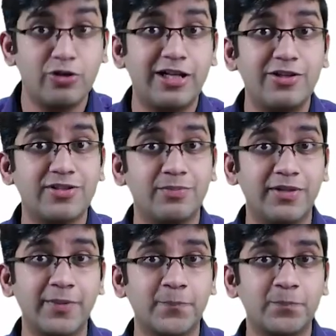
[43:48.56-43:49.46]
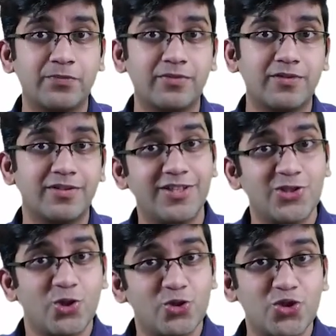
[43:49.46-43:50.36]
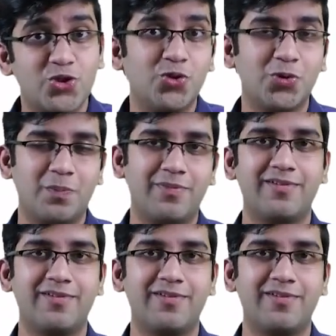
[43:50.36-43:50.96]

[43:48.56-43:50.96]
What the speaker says: going to tell you something. This also you know.